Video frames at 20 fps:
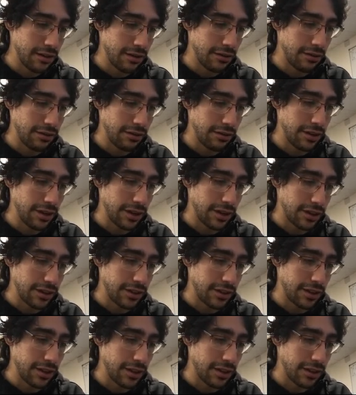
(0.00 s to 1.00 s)
vect
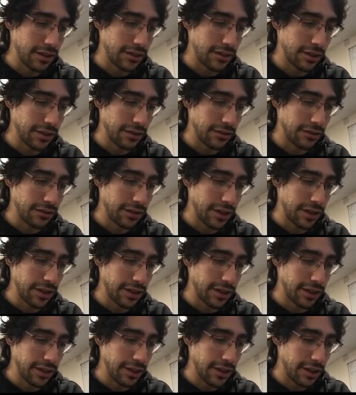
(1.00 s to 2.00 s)
s of l
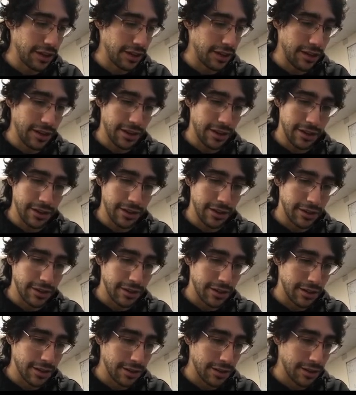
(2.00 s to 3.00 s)
a
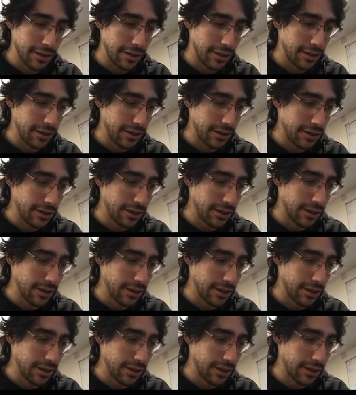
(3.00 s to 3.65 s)
int.